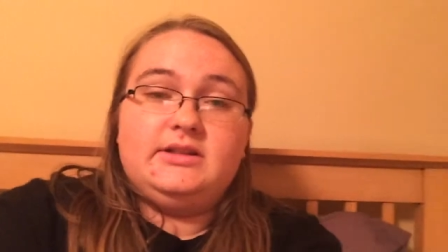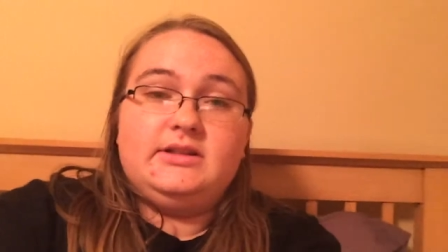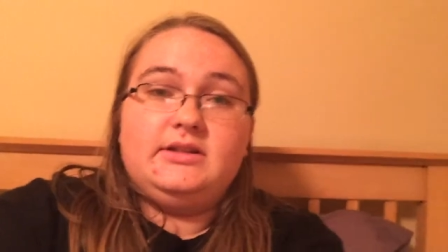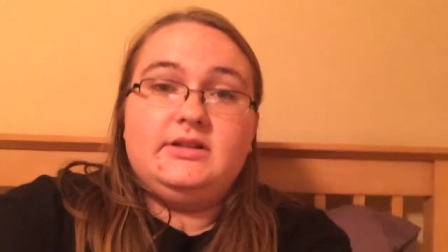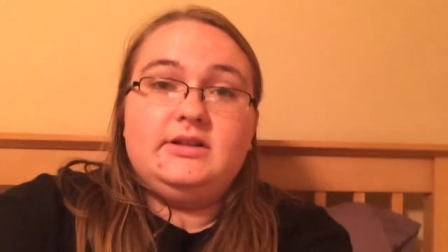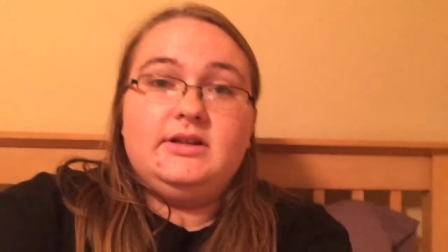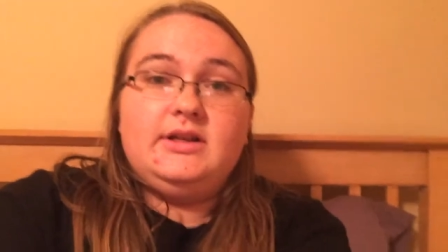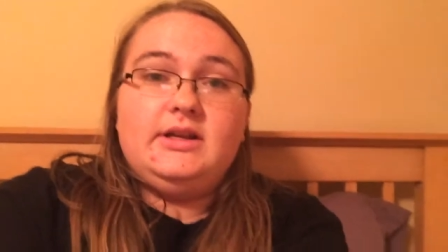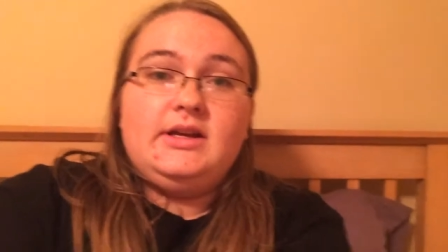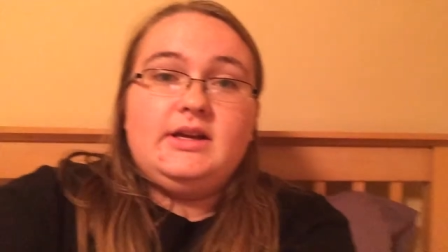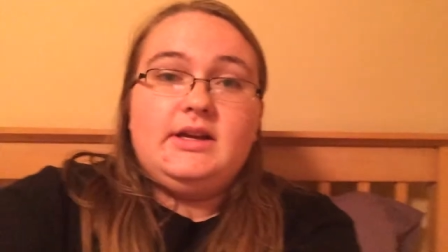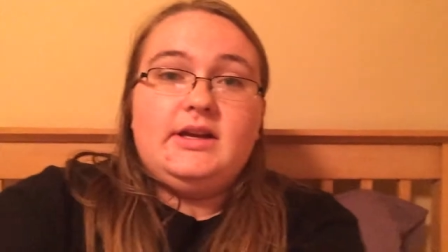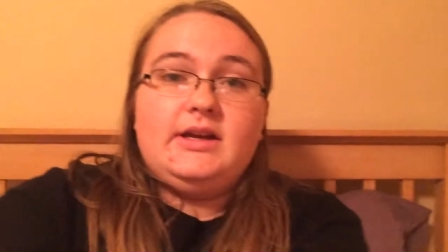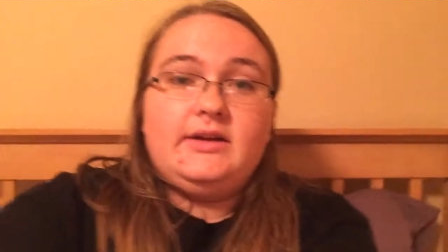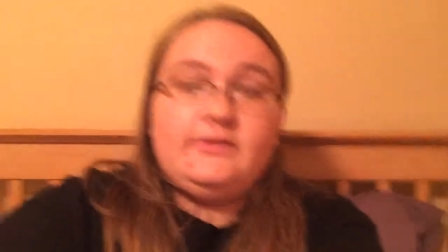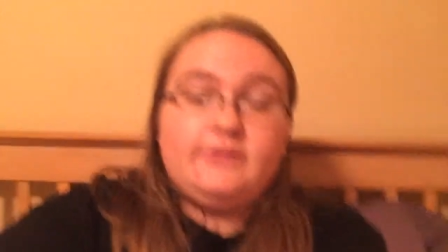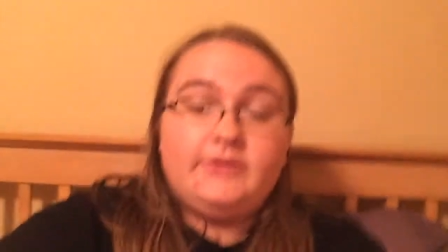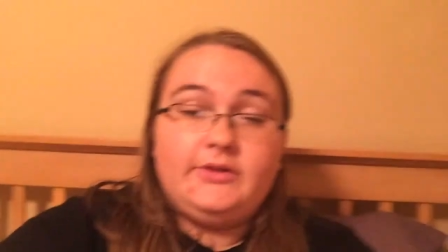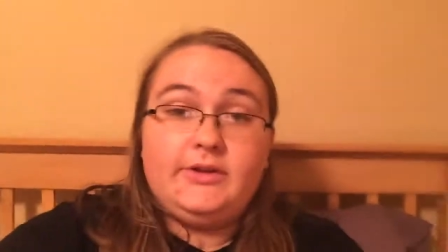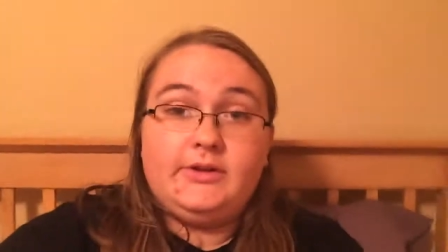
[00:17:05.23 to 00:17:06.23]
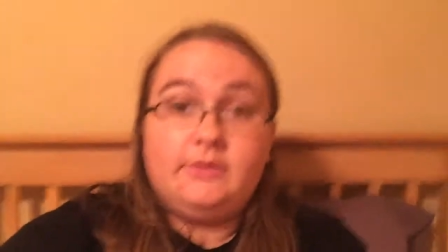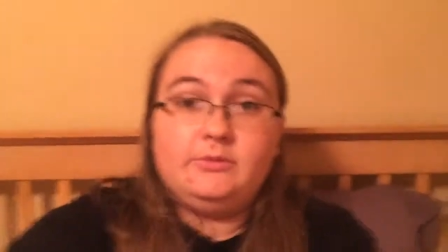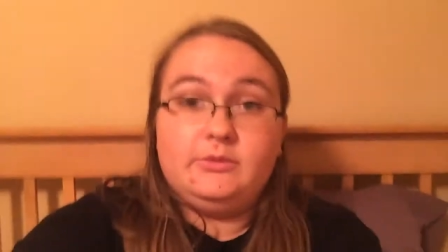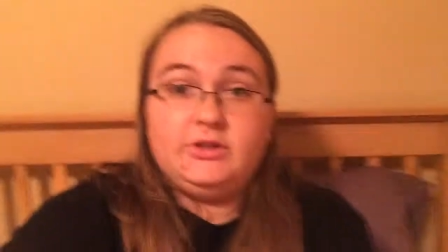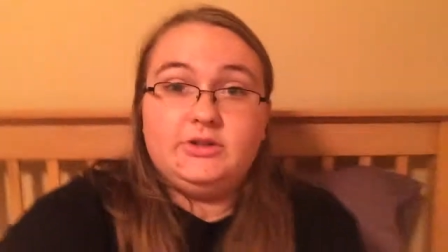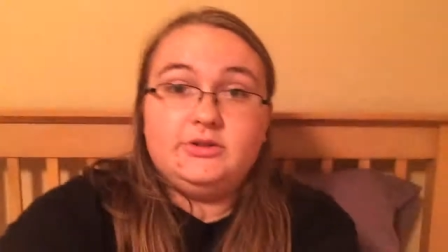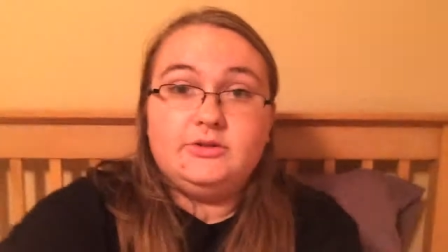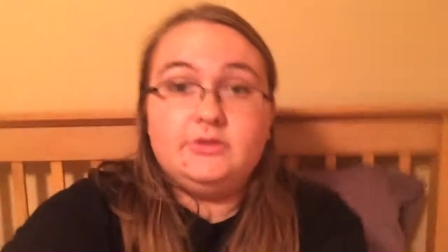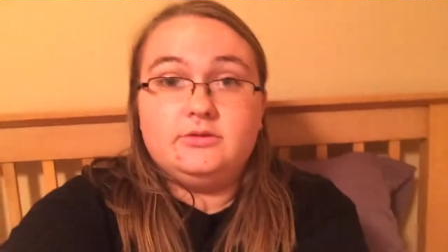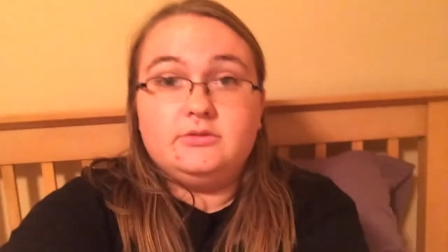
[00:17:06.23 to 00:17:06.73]
and everything we
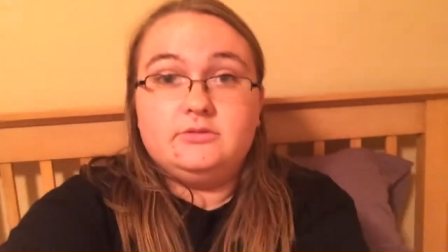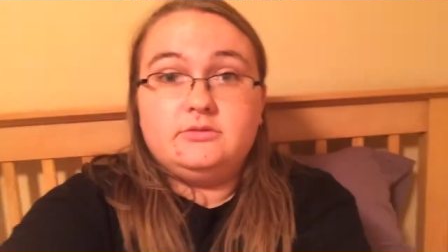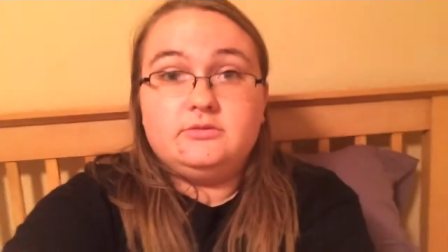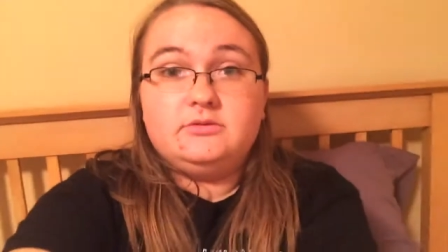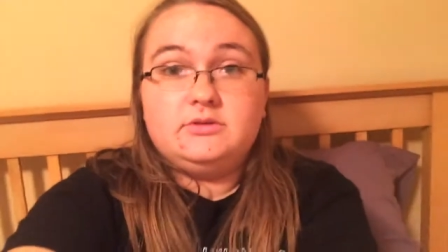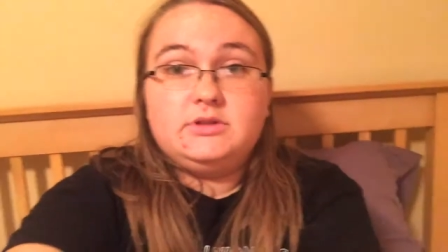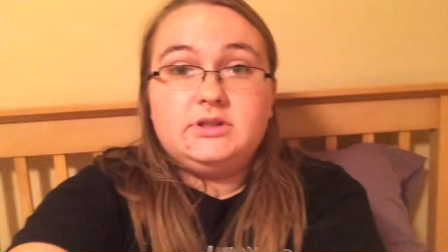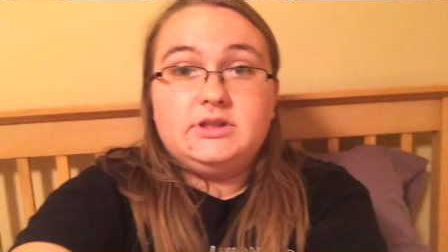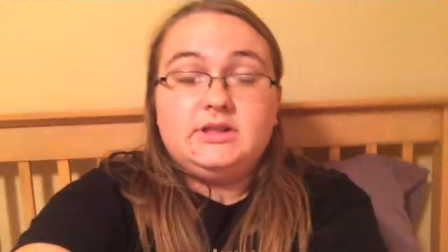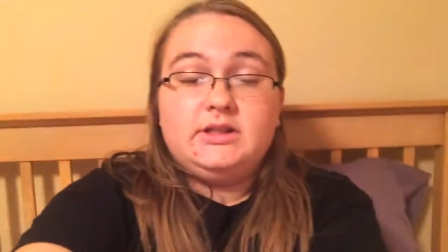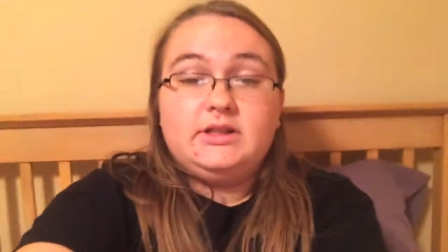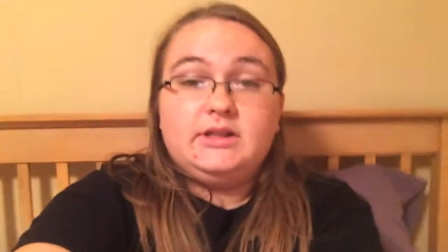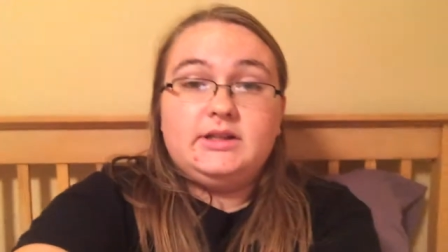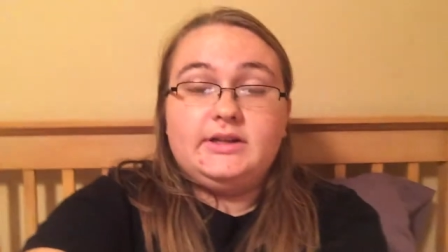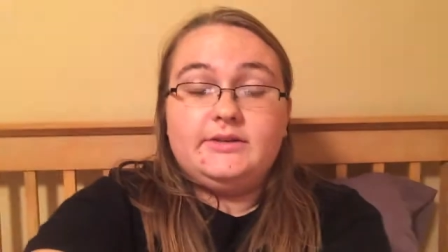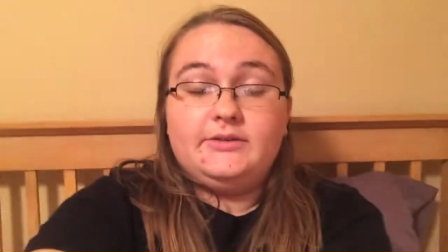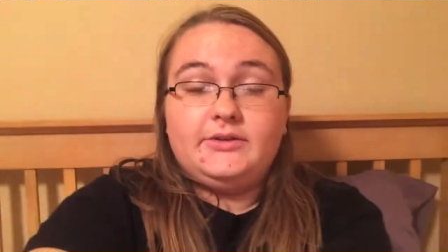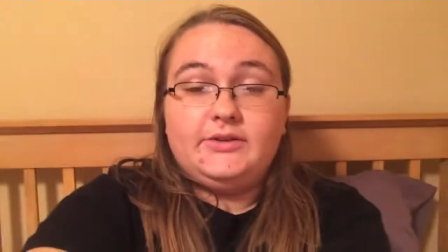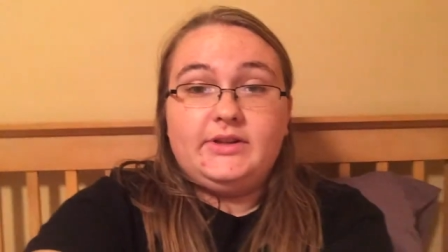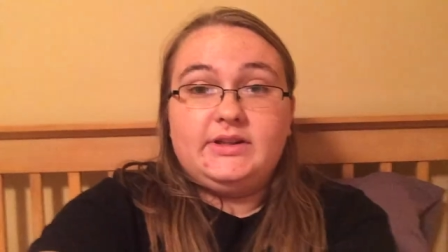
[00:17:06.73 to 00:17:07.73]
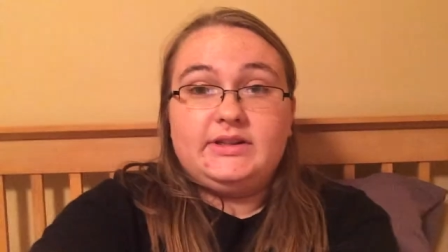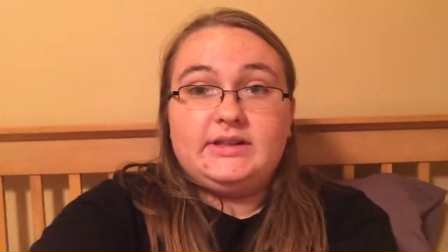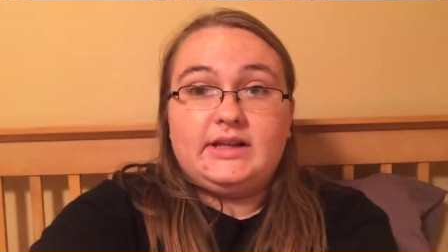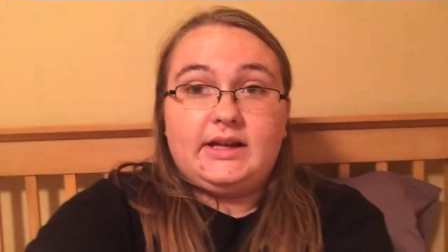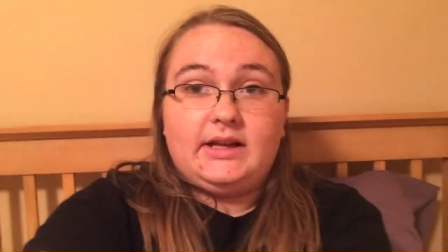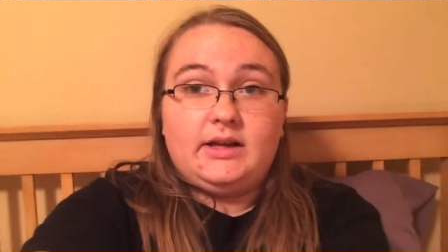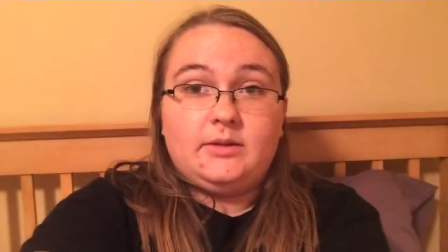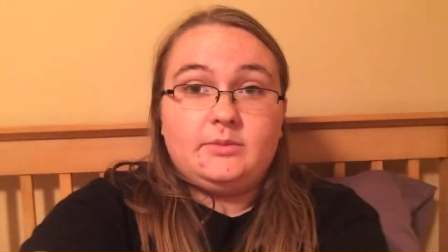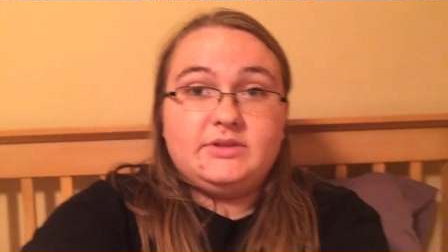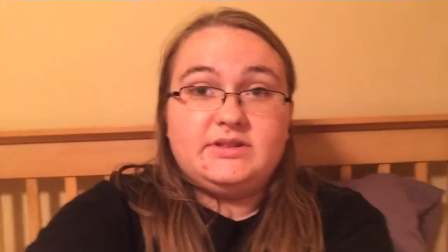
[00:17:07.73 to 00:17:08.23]
do and everything
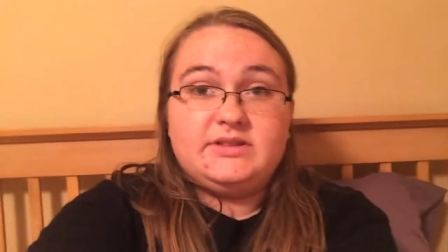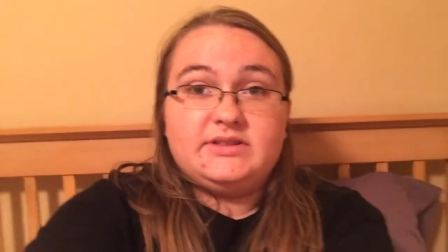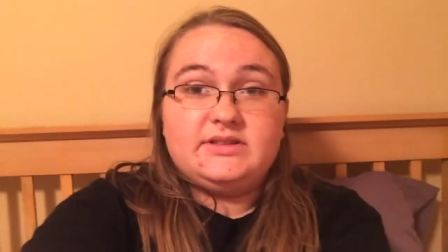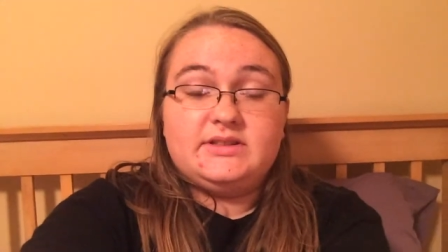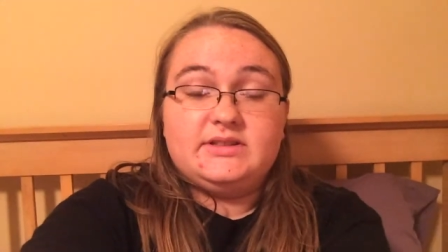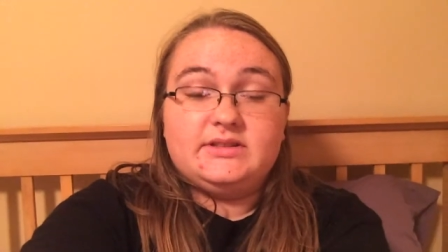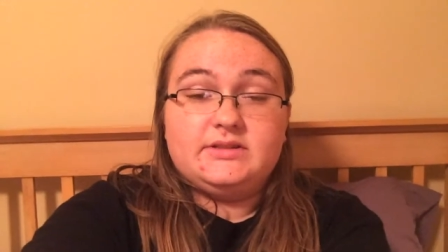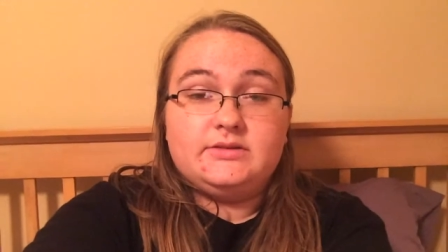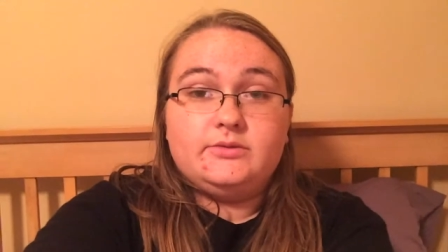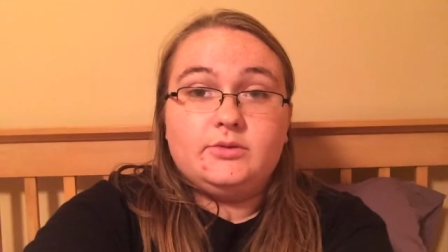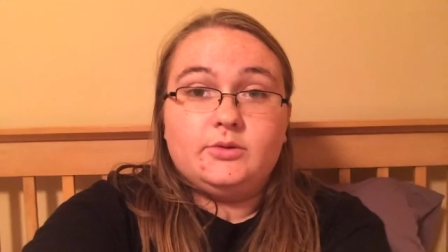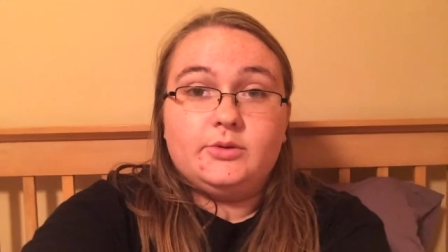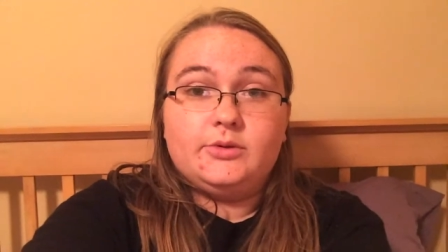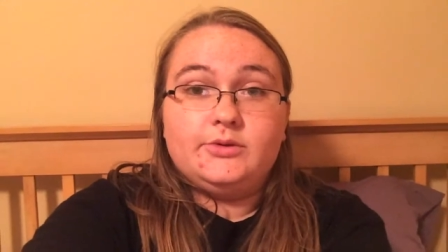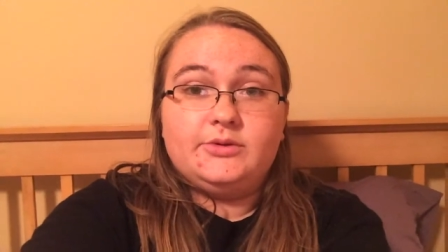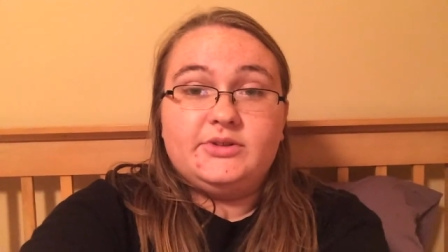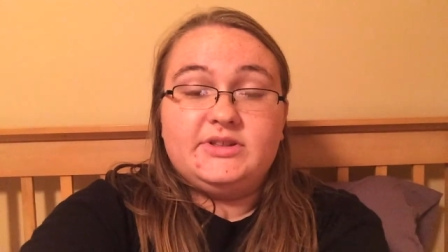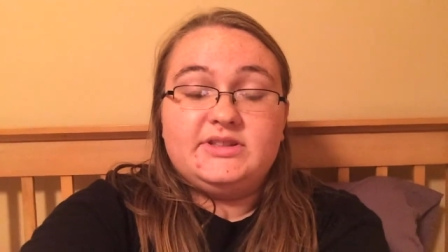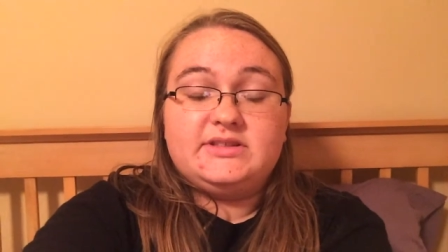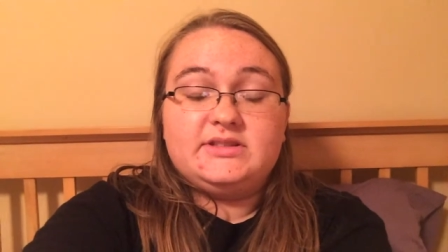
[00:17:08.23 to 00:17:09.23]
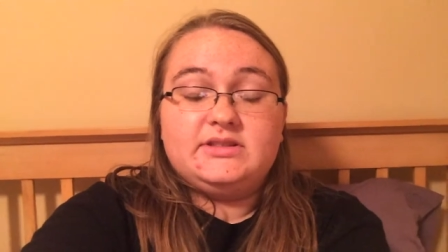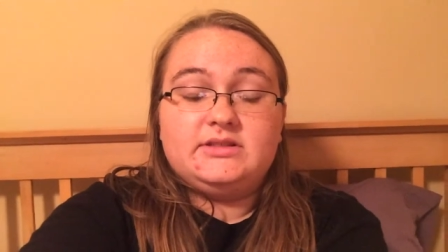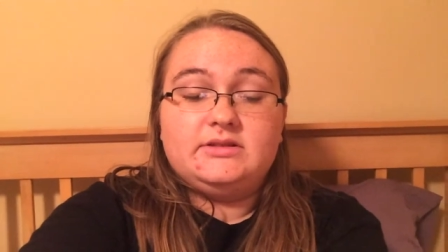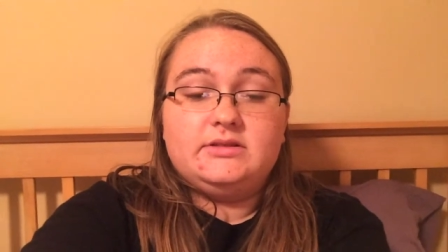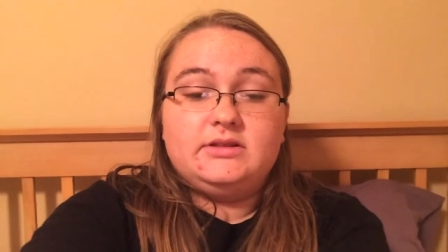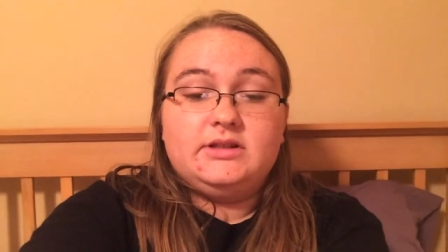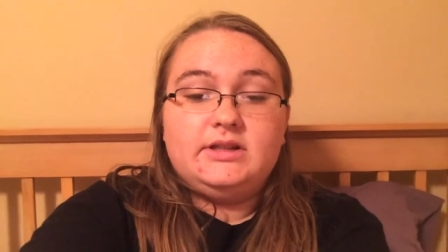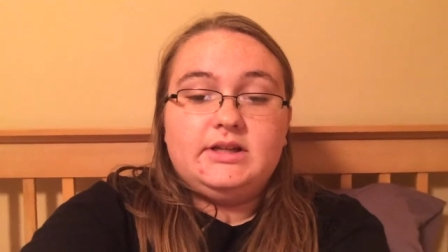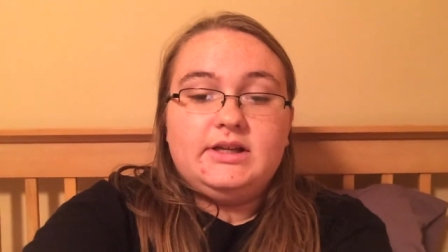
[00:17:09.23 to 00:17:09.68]
that happens is for a reason